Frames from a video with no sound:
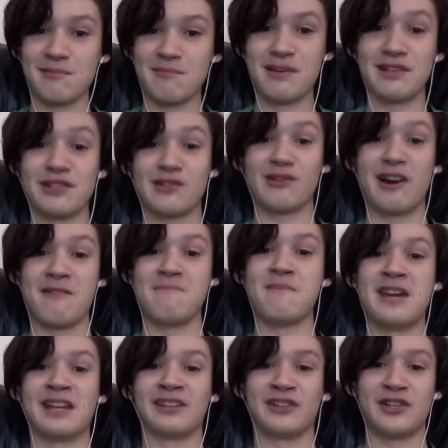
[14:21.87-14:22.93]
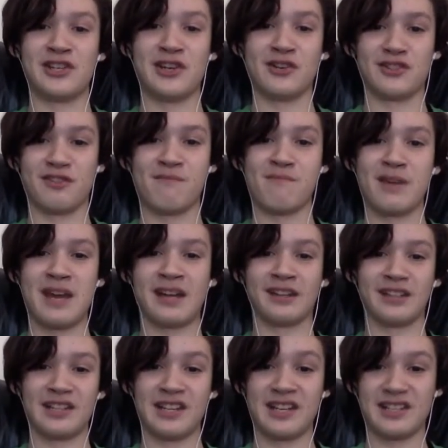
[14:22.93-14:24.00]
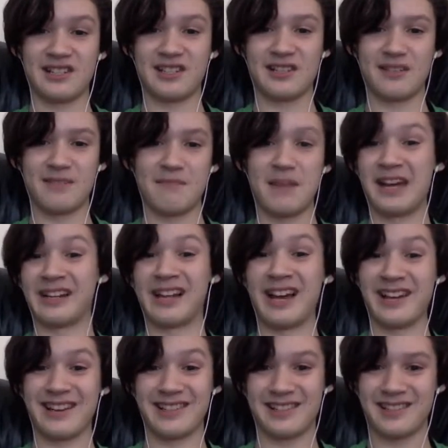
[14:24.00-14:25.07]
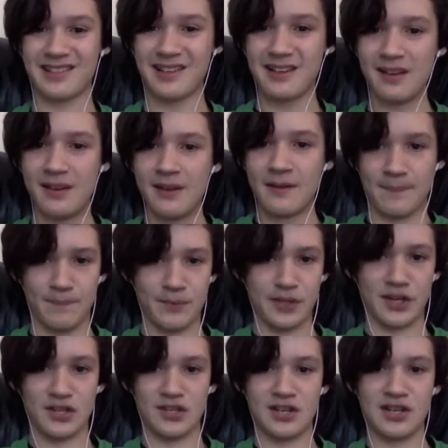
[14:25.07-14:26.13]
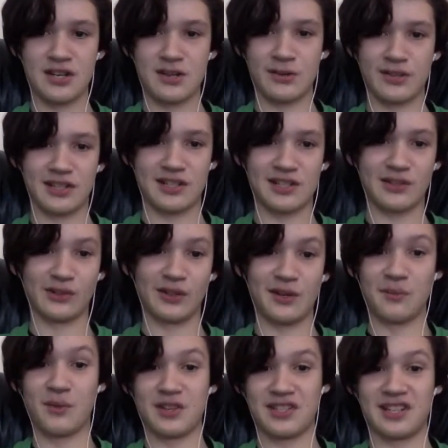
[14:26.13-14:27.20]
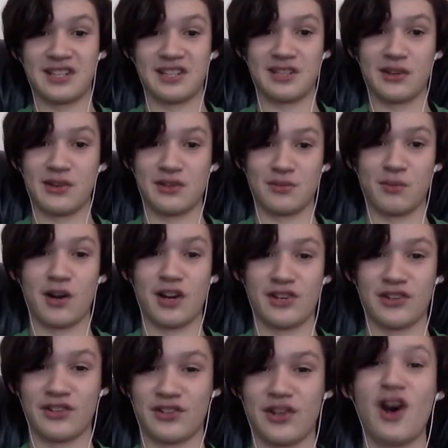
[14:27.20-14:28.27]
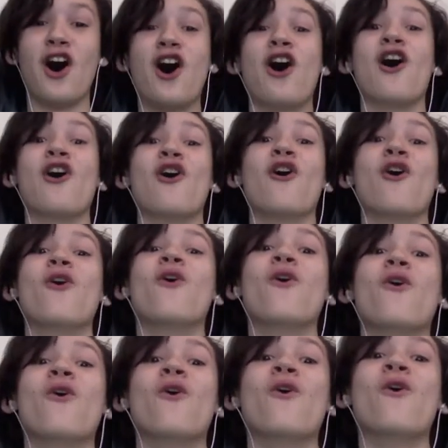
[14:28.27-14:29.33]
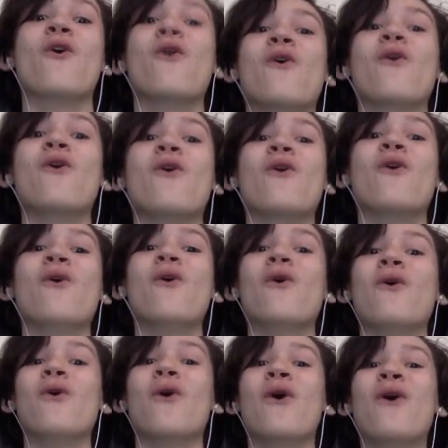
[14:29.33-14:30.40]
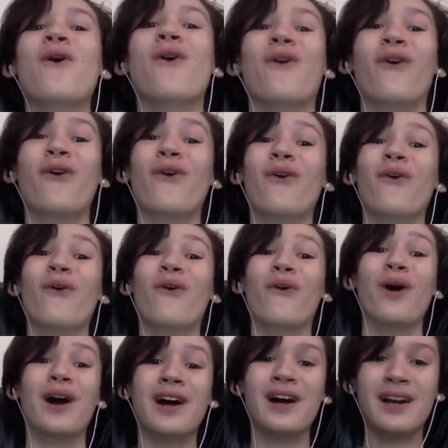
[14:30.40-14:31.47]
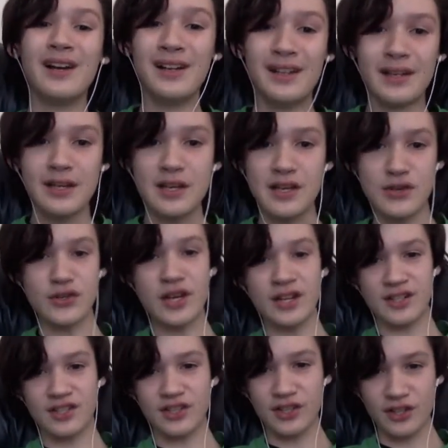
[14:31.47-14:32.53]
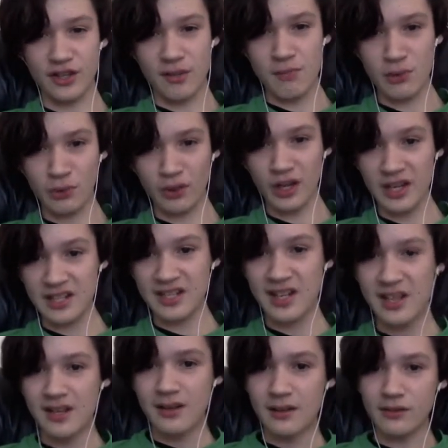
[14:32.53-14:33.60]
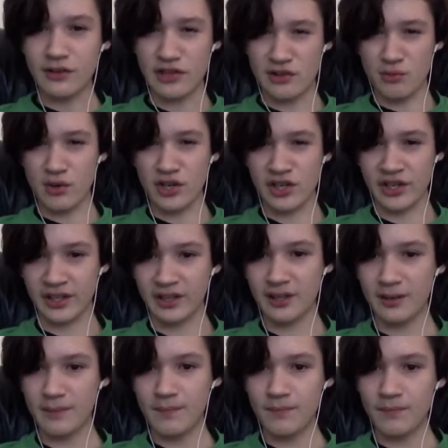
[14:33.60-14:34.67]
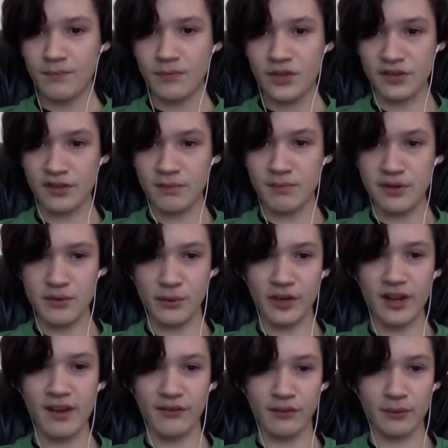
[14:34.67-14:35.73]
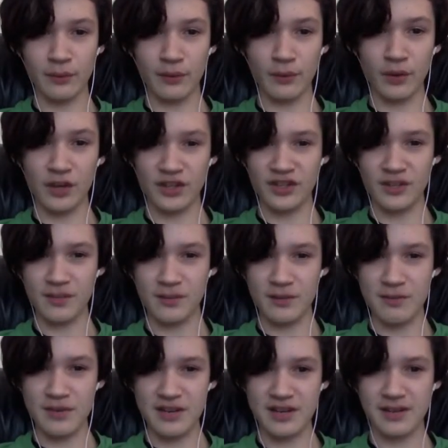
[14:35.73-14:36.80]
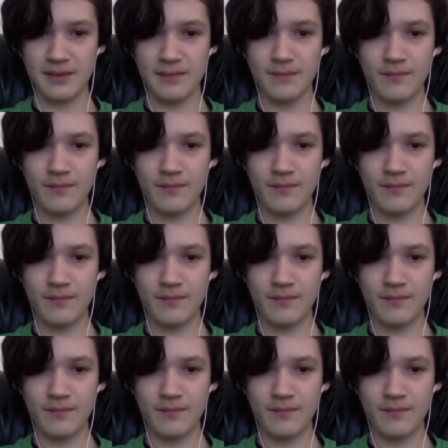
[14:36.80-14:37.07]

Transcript: Piz cried manly tears of manliness, manliness, because he knew this story wasn't as good as Roger's. Oh! He danced into the moonlight, just wishing he could be what everyone wanted him to be